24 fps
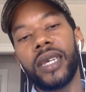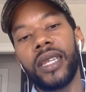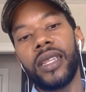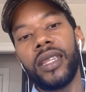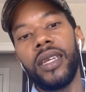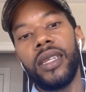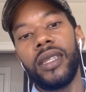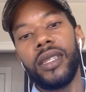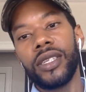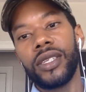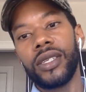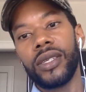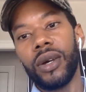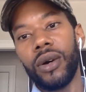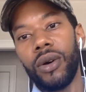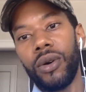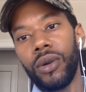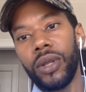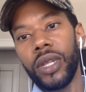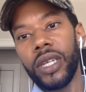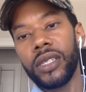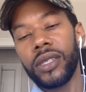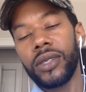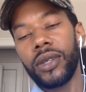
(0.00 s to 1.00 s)
I think the
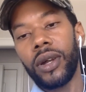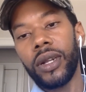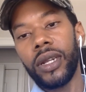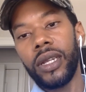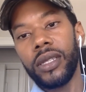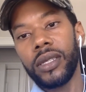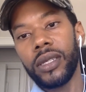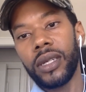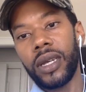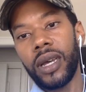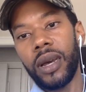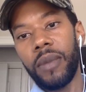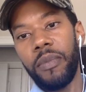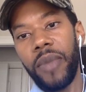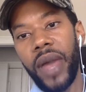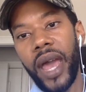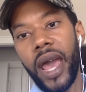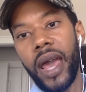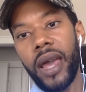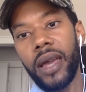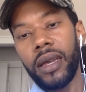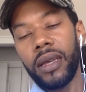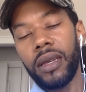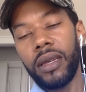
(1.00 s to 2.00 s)
soul is starting to come
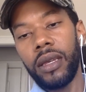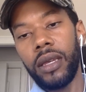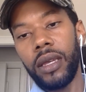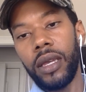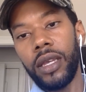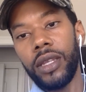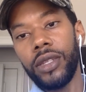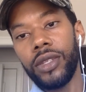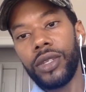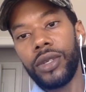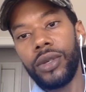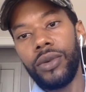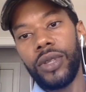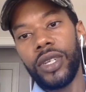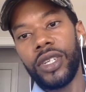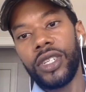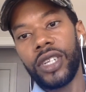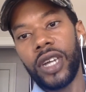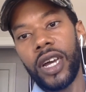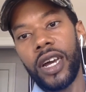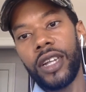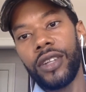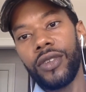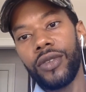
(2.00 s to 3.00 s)
back into the
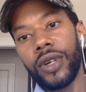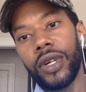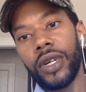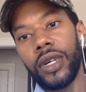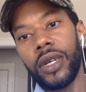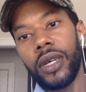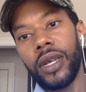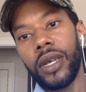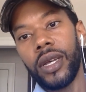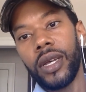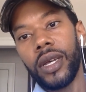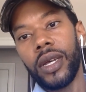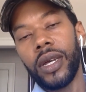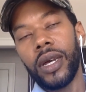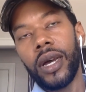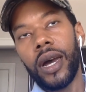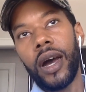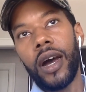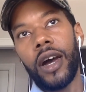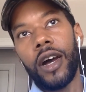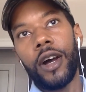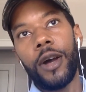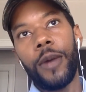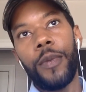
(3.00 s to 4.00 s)
genre.
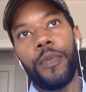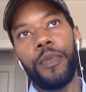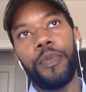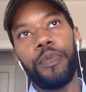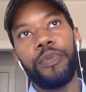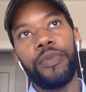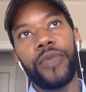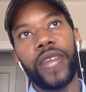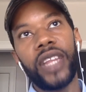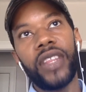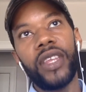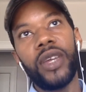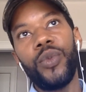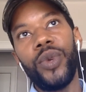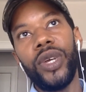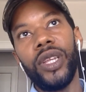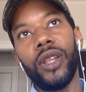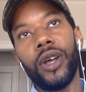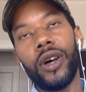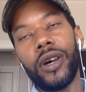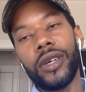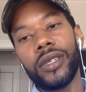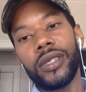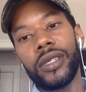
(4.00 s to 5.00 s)
I think we
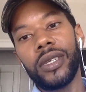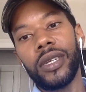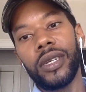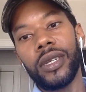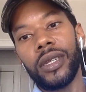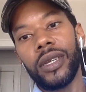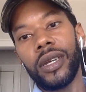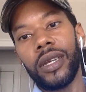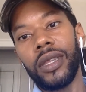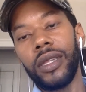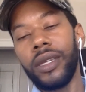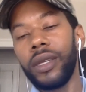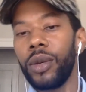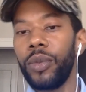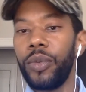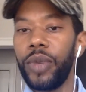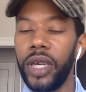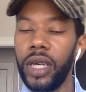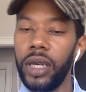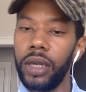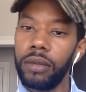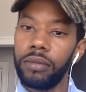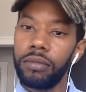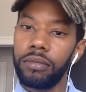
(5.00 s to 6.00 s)
lost it a little
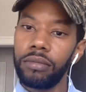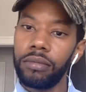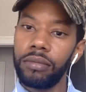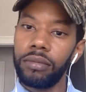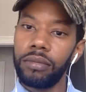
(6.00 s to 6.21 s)
bit